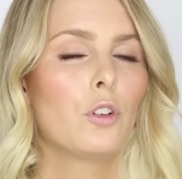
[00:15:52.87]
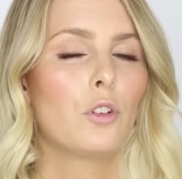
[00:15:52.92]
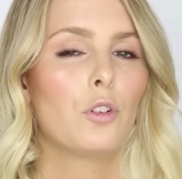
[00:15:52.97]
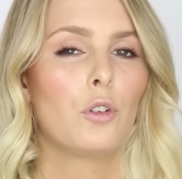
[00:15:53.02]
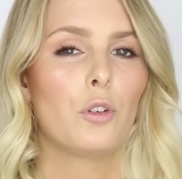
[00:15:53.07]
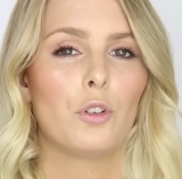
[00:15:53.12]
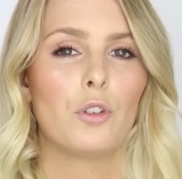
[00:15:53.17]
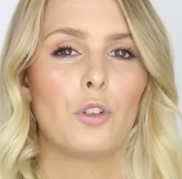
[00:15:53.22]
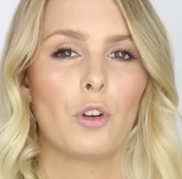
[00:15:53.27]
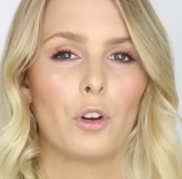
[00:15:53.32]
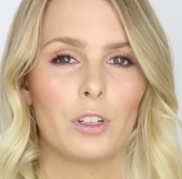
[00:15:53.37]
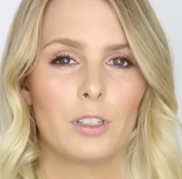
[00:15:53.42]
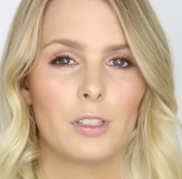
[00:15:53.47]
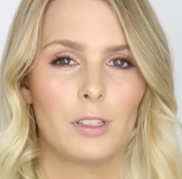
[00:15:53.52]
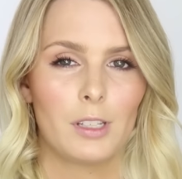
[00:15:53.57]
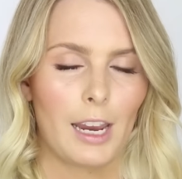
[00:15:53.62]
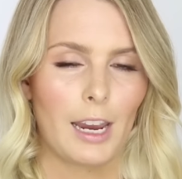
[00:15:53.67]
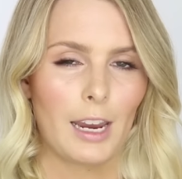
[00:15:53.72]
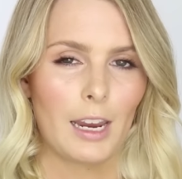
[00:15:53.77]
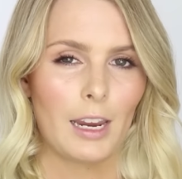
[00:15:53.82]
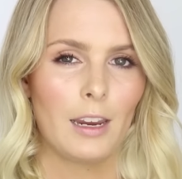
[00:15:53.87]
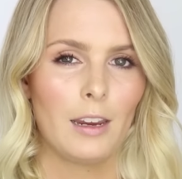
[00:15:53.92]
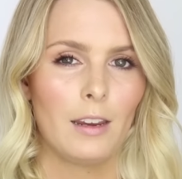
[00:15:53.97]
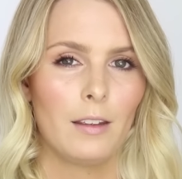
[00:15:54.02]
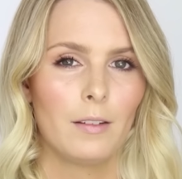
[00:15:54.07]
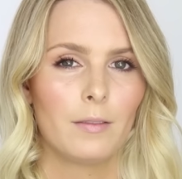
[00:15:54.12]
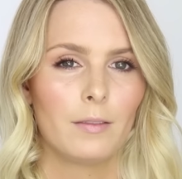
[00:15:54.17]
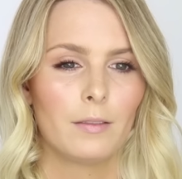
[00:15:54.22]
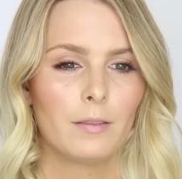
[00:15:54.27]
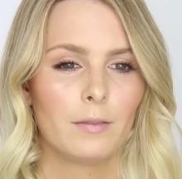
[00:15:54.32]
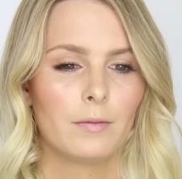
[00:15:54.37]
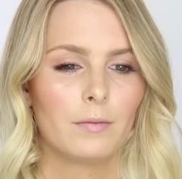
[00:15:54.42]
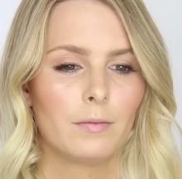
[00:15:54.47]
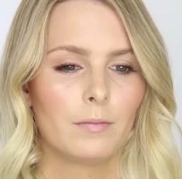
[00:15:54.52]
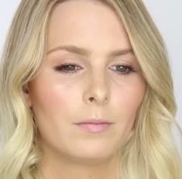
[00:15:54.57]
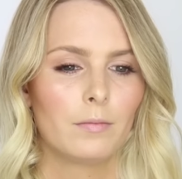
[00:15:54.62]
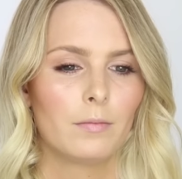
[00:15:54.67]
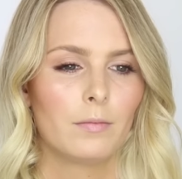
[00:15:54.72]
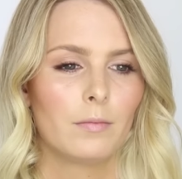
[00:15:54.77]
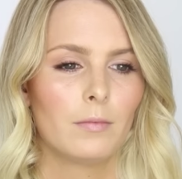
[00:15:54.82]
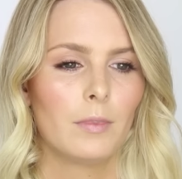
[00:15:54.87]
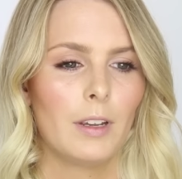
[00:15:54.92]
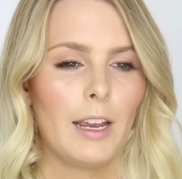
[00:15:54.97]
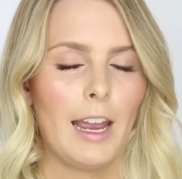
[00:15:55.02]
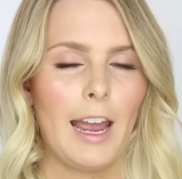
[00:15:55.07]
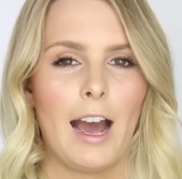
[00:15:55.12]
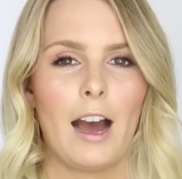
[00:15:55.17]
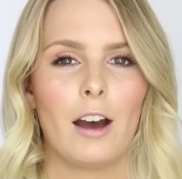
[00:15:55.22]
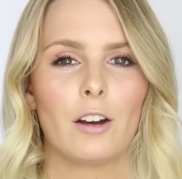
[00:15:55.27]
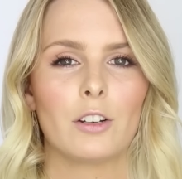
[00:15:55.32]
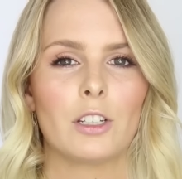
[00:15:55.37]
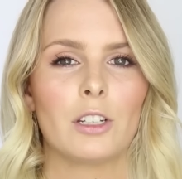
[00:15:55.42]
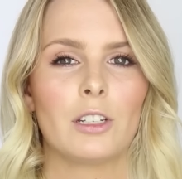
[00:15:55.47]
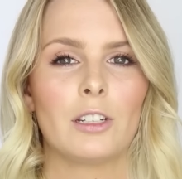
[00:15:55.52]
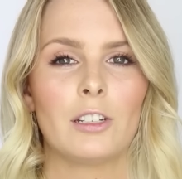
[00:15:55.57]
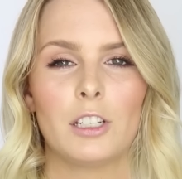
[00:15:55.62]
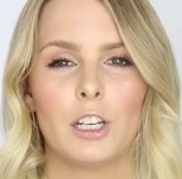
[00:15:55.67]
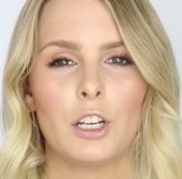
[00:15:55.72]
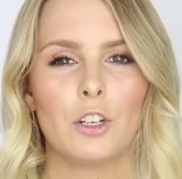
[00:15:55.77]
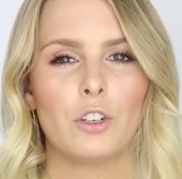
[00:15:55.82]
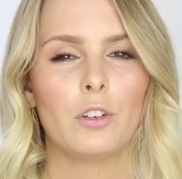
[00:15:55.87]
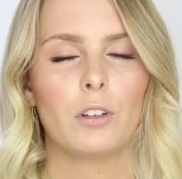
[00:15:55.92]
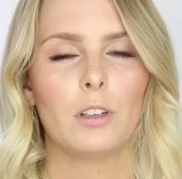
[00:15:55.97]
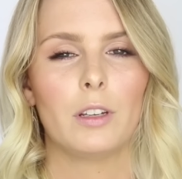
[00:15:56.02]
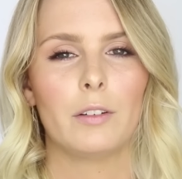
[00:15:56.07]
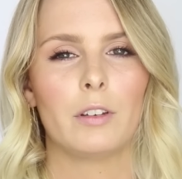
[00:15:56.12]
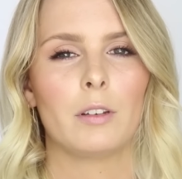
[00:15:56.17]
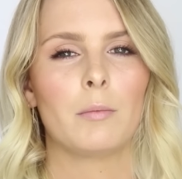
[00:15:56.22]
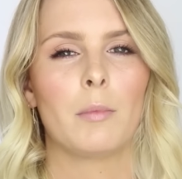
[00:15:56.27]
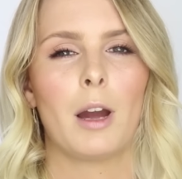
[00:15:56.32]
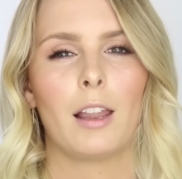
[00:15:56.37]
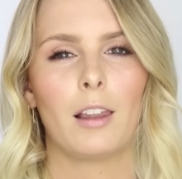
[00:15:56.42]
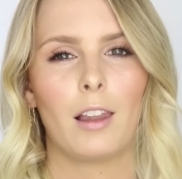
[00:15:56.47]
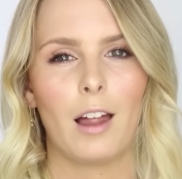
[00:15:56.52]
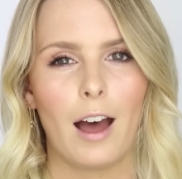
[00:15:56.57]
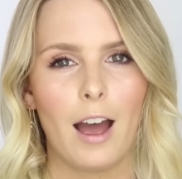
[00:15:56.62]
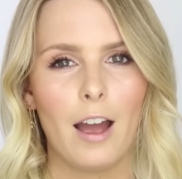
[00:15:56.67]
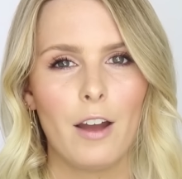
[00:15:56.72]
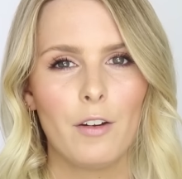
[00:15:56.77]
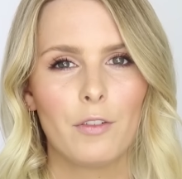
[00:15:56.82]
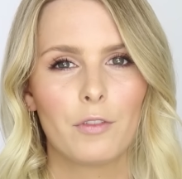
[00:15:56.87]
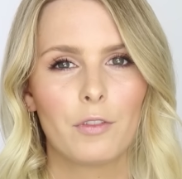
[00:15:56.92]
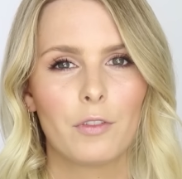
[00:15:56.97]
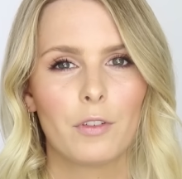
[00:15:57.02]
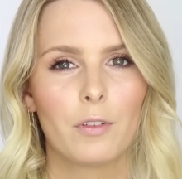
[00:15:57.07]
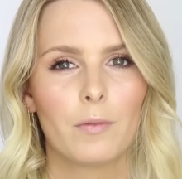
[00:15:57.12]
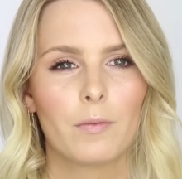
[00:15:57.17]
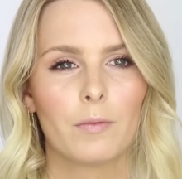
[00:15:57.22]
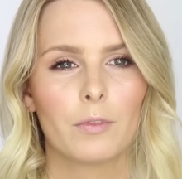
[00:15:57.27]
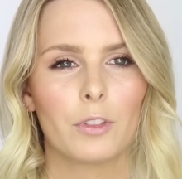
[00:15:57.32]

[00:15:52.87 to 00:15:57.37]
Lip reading: could not see how to continue living my life